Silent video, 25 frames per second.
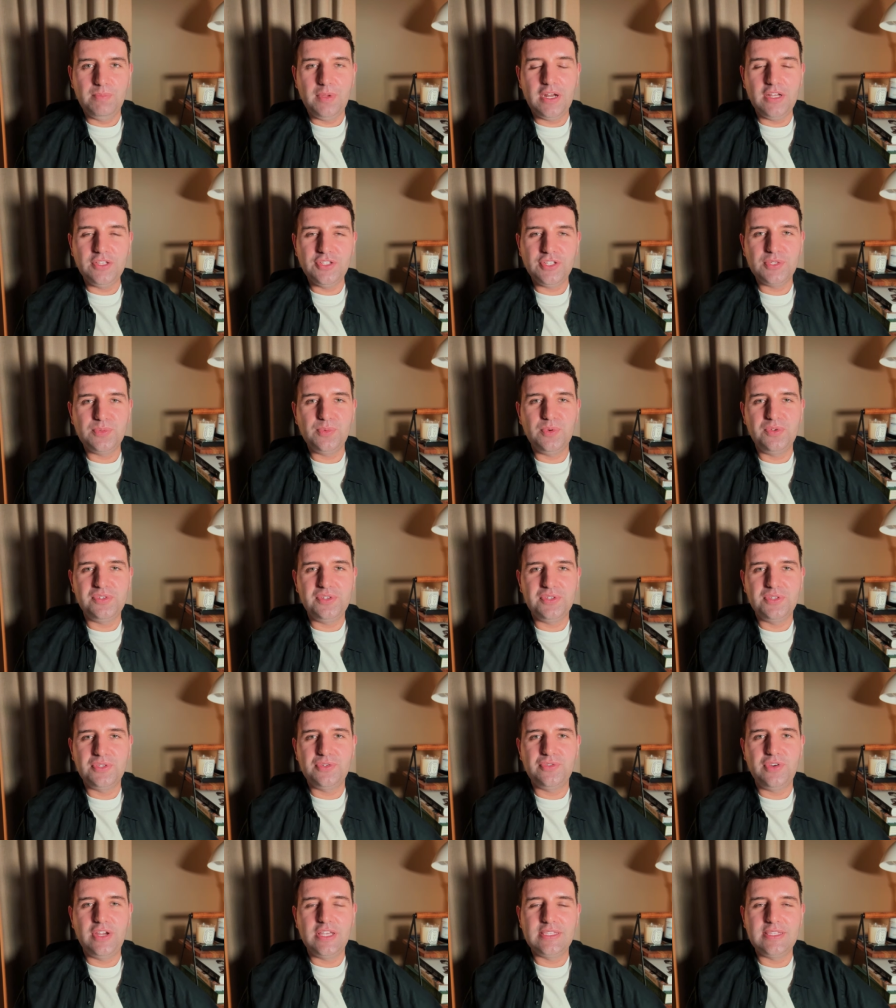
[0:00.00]
but I just want to
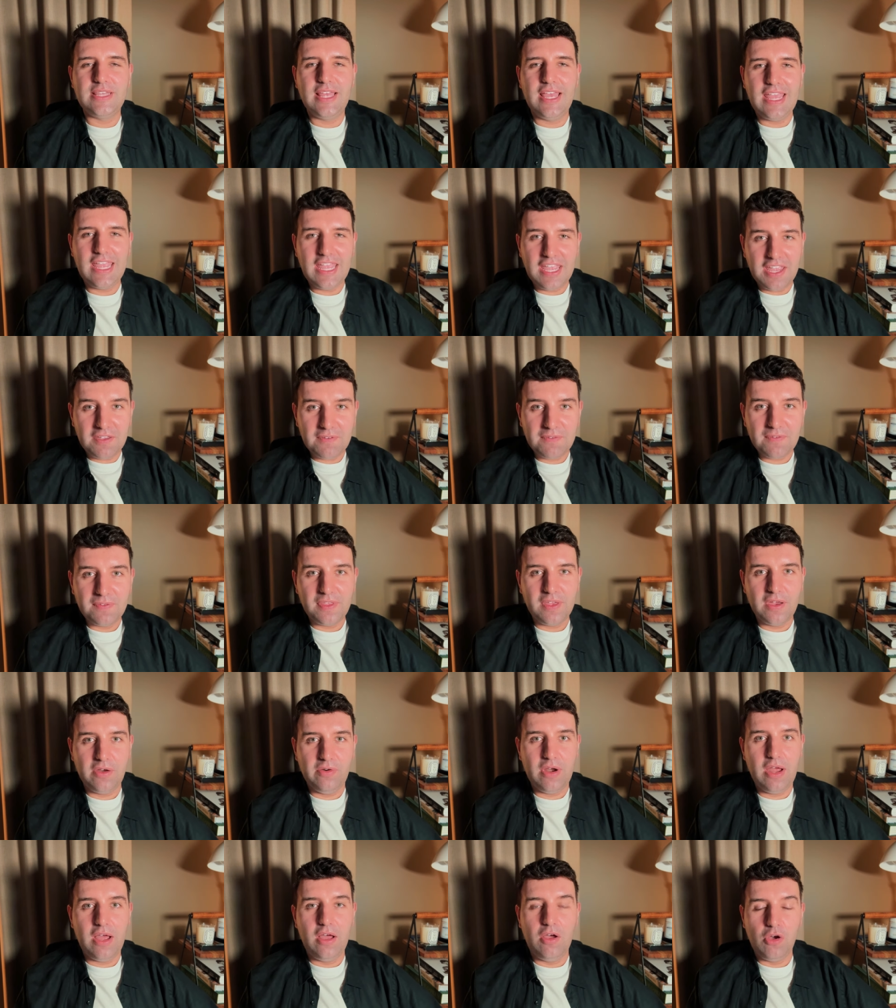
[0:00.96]
stress that if
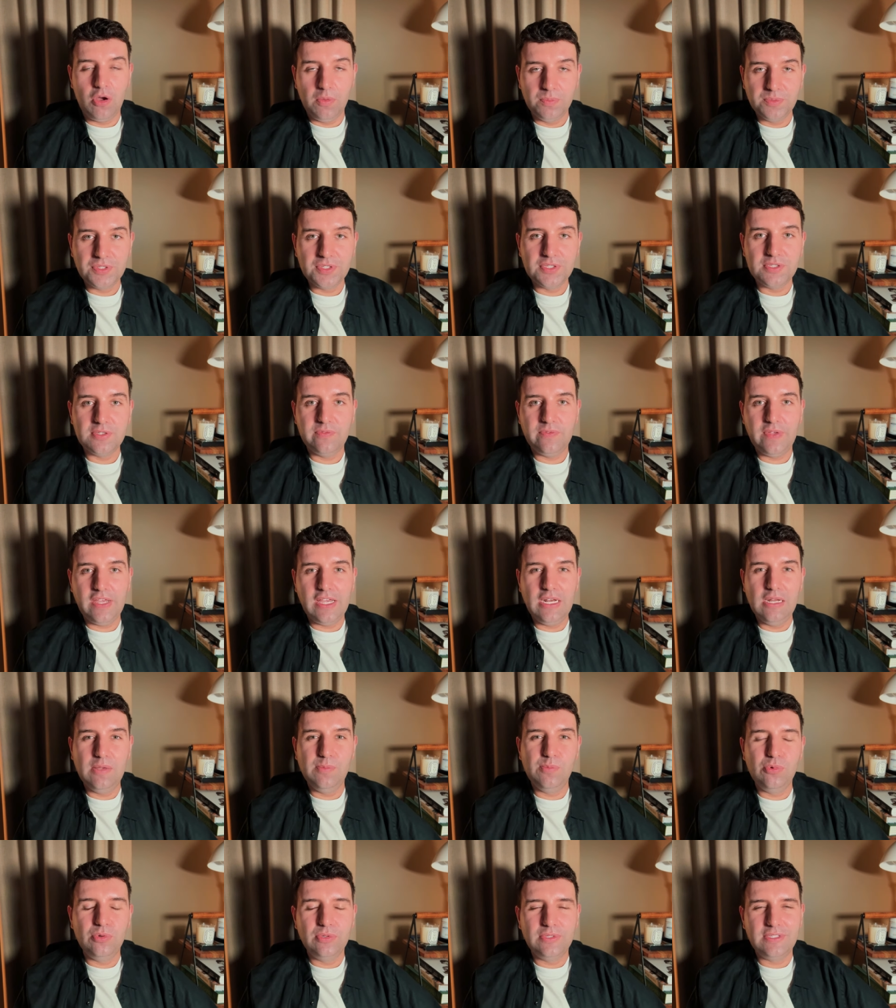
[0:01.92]
there are options
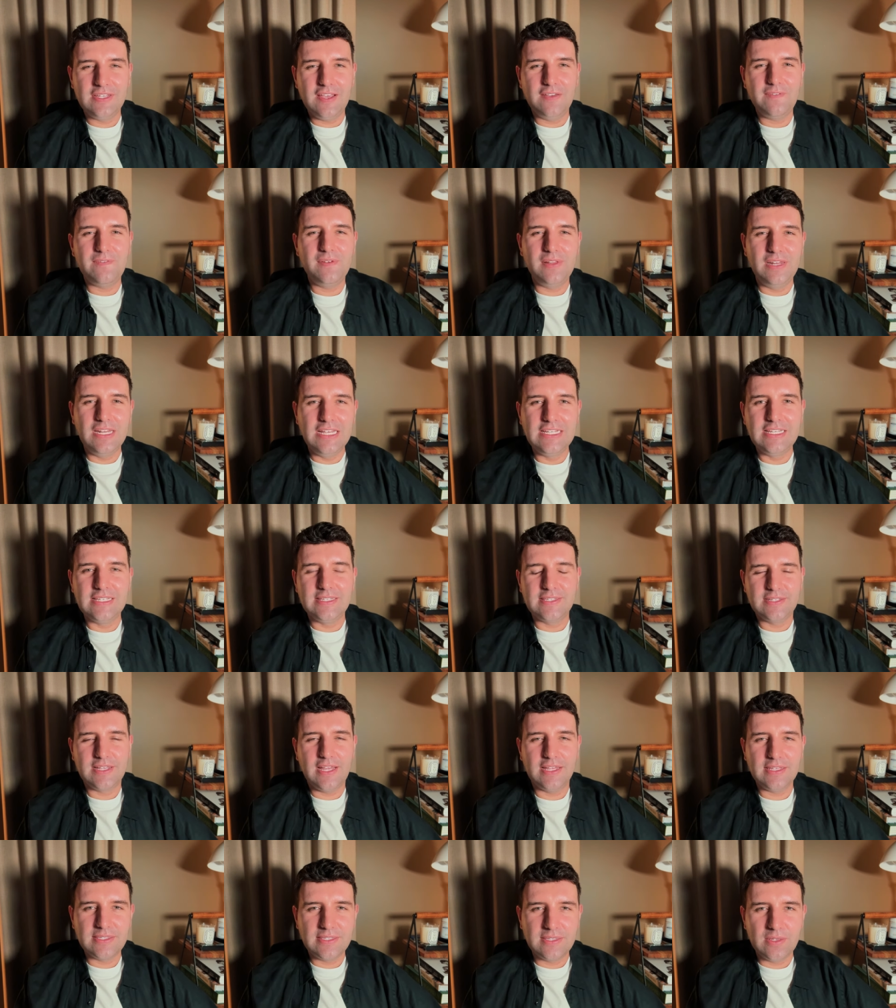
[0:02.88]
available, definitely
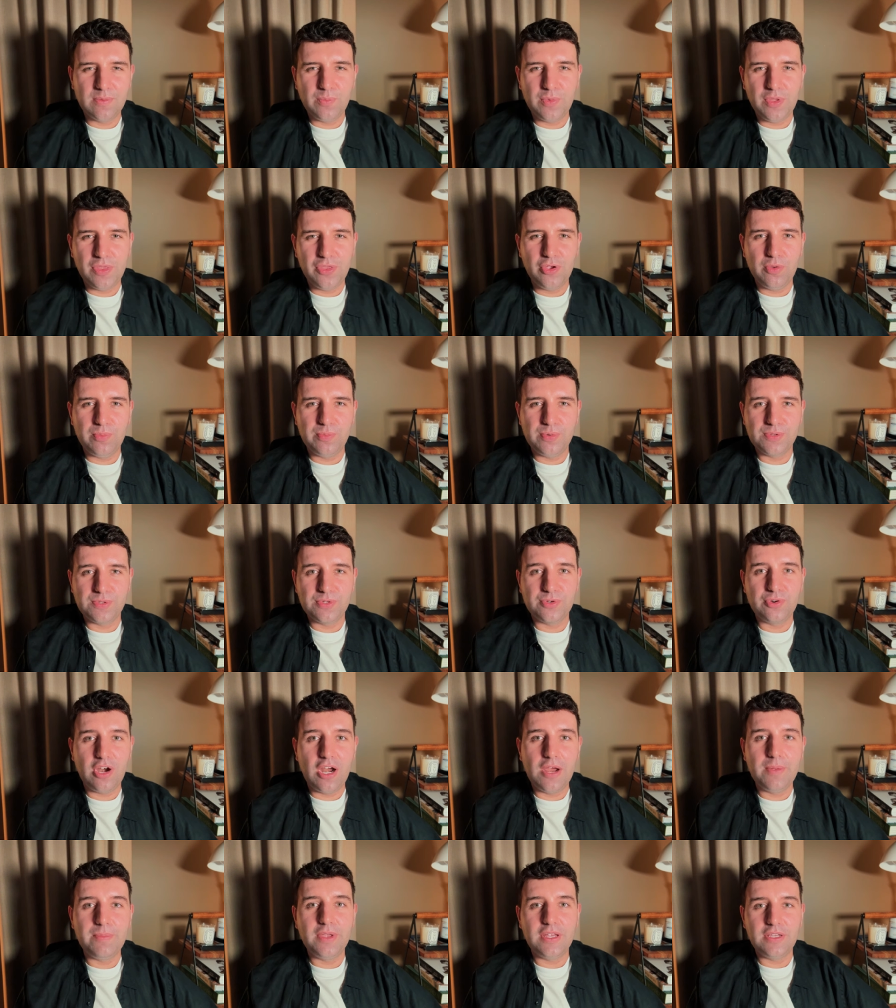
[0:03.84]
discuss them with your
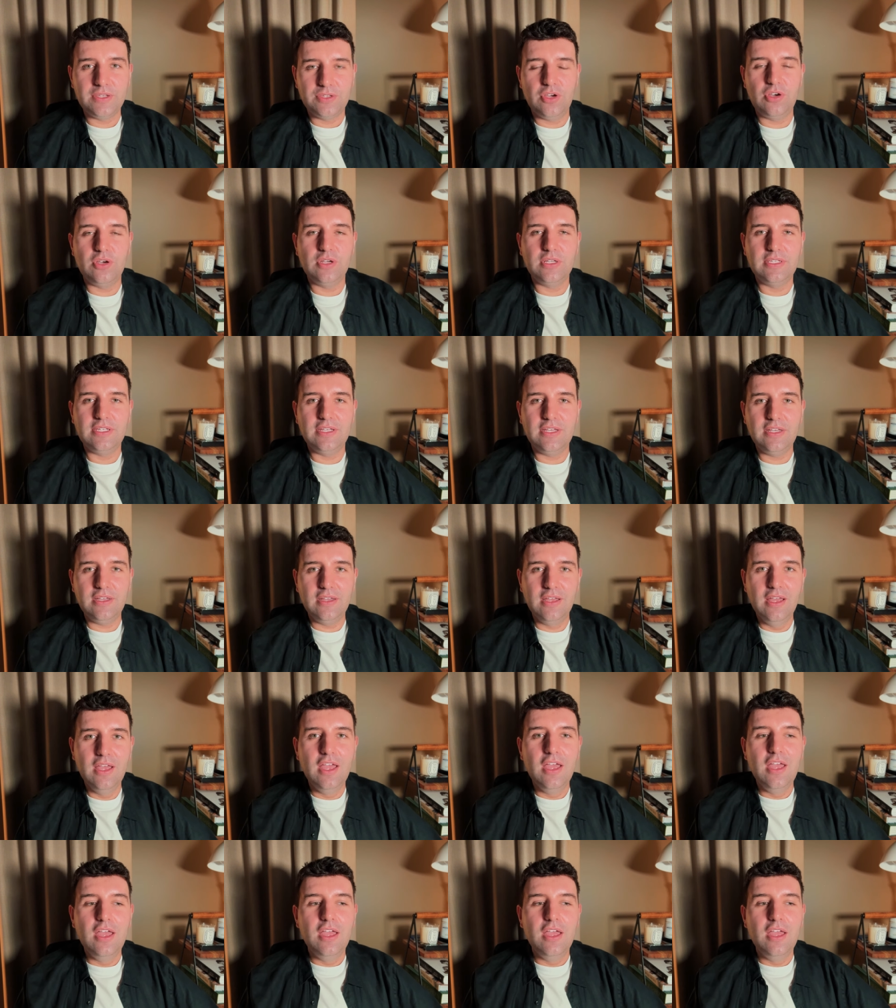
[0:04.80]
prescribing doctor